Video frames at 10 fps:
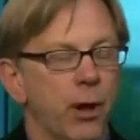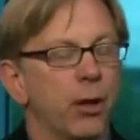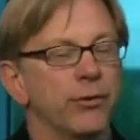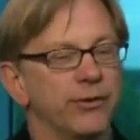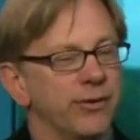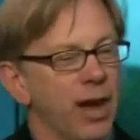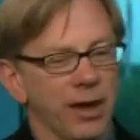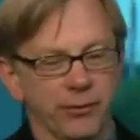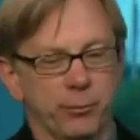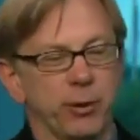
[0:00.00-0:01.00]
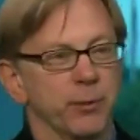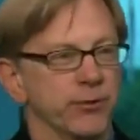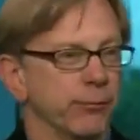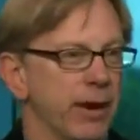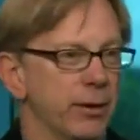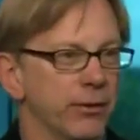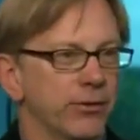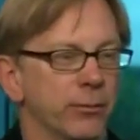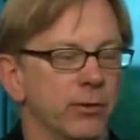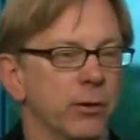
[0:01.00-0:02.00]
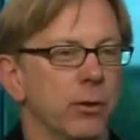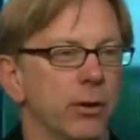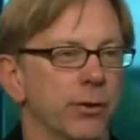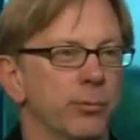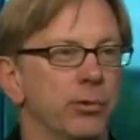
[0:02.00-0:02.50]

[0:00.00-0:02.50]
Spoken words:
All these guys pretty much ran on something called a